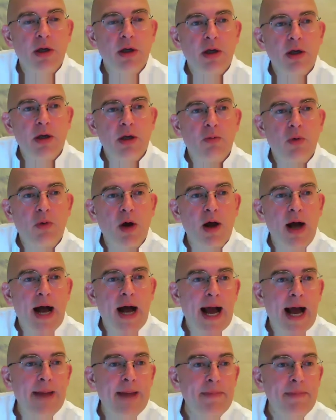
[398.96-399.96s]
where
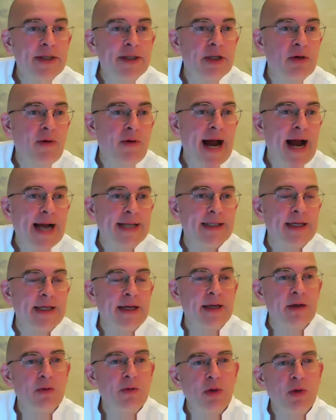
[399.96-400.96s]
I'm
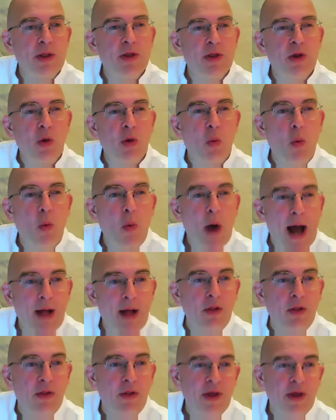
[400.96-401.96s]
interacting with the
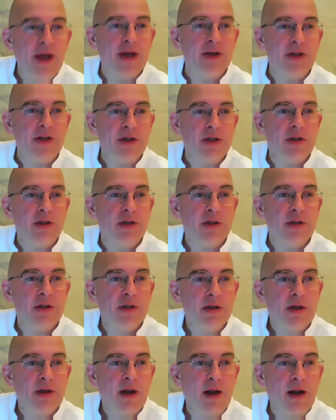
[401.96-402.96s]
wealthiest,
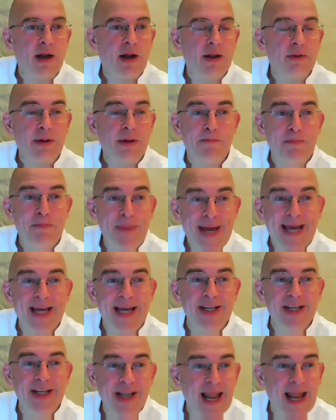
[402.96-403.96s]
the
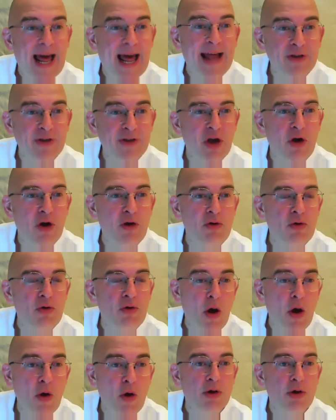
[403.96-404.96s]
biggest
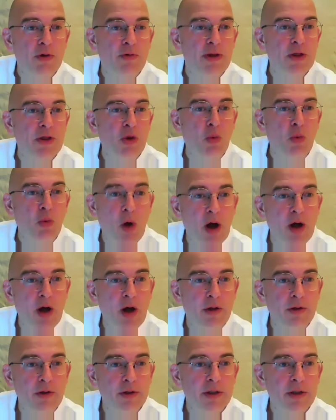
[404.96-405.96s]
landowner in the
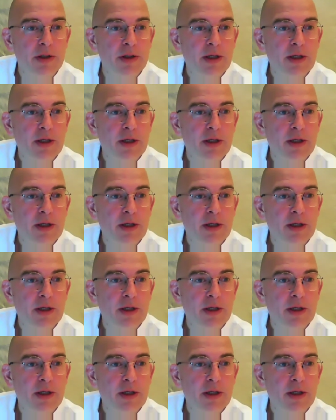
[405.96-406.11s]
world,